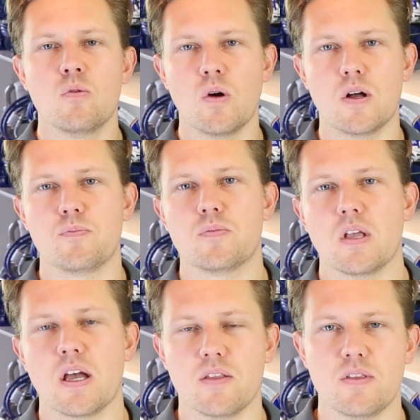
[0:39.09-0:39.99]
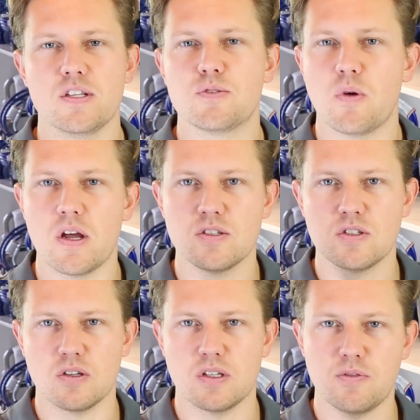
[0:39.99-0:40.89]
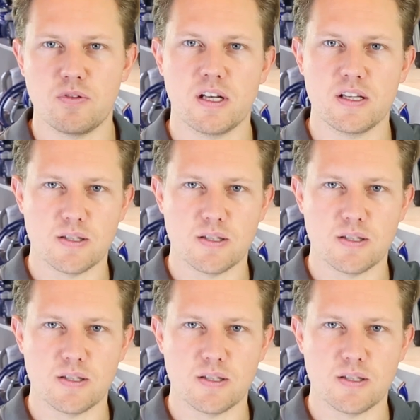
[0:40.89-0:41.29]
Well, these sprayers are definitely